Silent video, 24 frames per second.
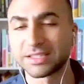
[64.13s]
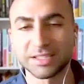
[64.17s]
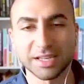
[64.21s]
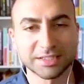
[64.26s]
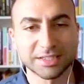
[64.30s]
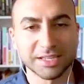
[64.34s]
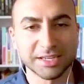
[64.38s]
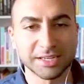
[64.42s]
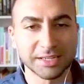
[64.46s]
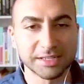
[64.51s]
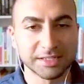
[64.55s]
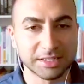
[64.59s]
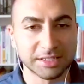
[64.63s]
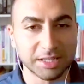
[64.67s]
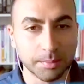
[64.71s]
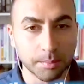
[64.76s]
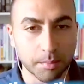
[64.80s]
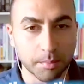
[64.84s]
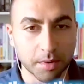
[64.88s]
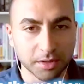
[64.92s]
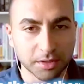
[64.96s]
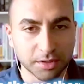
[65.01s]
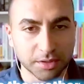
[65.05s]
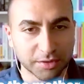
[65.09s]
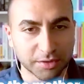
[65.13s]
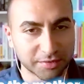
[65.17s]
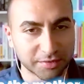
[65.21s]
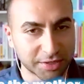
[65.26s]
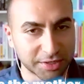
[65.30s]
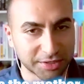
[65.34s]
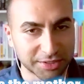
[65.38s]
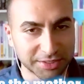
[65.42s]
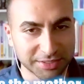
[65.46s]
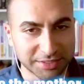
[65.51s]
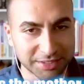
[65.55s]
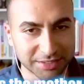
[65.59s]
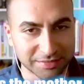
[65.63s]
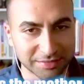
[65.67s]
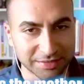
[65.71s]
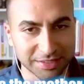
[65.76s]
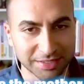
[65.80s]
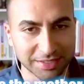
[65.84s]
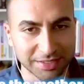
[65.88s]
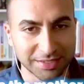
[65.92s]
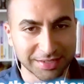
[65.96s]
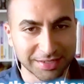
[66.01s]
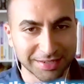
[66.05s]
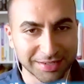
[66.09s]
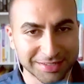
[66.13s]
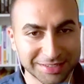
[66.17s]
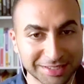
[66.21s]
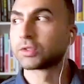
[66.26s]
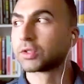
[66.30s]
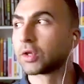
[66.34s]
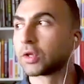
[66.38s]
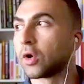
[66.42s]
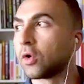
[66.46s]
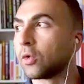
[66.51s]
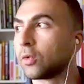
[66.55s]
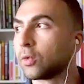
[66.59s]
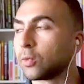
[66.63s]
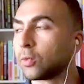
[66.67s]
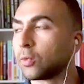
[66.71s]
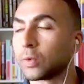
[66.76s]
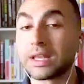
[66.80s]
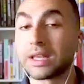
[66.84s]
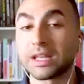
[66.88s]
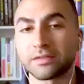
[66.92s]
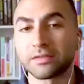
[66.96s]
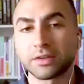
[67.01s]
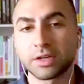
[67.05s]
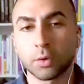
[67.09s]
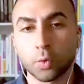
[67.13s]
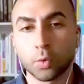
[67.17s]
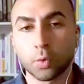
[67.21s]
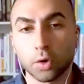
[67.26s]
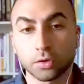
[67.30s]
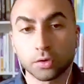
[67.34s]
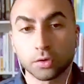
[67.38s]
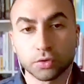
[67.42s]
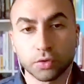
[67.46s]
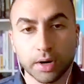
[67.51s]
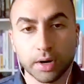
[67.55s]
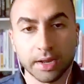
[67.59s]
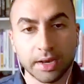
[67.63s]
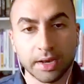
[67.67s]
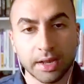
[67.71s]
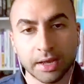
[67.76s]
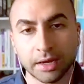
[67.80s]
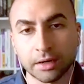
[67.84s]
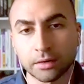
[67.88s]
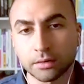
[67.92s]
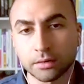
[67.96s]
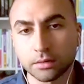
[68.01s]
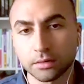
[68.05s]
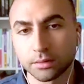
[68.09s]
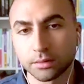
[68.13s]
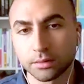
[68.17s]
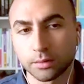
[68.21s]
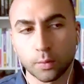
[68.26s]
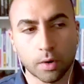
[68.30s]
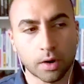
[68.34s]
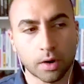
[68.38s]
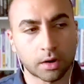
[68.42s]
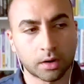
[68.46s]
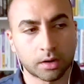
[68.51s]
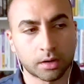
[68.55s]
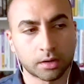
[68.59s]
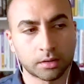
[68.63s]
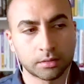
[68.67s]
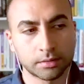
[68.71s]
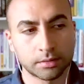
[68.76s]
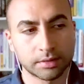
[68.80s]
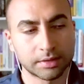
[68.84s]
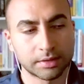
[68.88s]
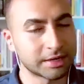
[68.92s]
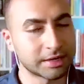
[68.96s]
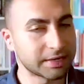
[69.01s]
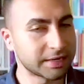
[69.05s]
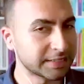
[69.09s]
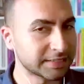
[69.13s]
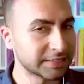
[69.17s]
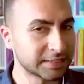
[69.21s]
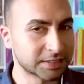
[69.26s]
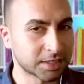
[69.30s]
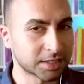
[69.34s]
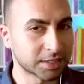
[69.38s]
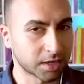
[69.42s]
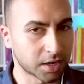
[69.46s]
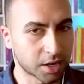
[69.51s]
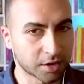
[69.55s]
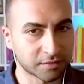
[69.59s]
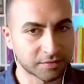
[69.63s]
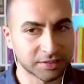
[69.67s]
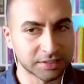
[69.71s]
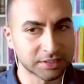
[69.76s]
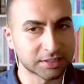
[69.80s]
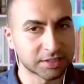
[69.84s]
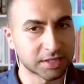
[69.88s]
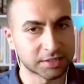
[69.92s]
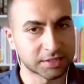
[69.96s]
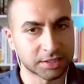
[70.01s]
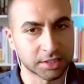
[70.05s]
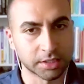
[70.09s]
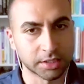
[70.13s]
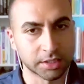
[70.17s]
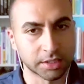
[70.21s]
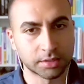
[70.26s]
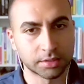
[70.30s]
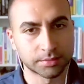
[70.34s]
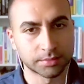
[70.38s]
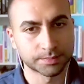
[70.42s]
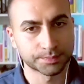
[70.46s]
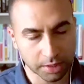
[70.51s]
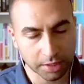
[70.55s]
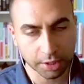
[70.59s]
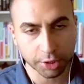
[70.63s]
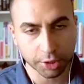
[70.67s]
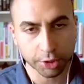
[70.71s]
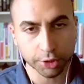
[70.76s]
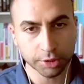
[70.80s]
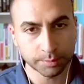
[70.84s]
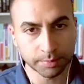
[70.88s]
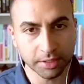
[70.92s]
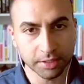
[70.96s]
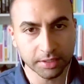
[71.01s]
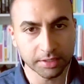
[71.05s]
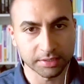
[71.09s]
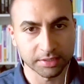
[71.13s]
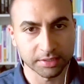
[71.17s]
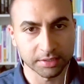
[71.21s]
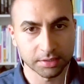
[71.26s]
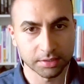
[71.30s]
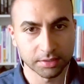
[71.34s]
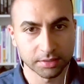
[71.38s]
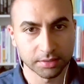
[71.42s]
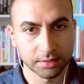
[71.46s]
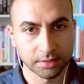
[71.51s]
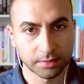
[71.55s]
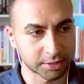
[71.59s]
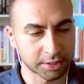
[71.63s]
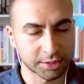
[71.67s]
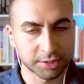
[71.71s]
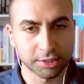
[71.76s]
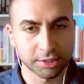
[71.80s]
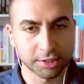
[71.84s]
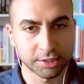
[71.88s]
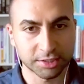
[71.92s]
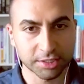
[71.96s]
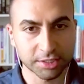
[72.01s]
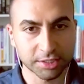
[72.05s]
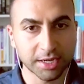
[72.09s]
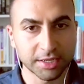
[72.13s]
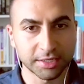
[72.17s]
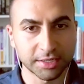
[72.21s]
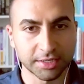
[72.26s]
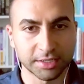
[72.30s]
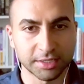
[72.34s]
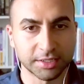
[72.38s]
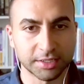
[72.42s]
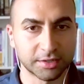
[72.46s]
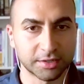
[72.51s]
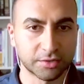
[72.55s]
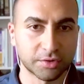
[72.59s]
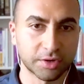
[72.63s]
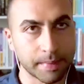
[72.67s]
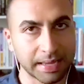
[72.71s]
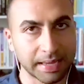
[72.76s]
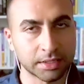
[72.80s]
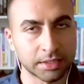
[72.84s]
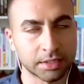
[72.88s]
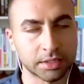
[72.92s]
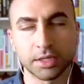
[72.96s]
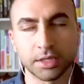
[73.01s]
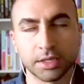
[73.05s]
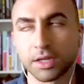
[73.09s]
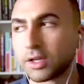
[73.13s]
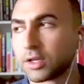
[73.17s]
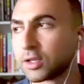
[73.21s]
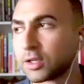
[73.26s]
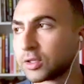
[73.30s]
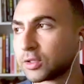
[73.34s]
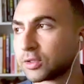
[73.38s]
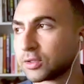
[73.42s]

necessity is the mother of creativity. So we live in a world right now where there isn't a lot of necessity. We're in a good place as a society, mainly.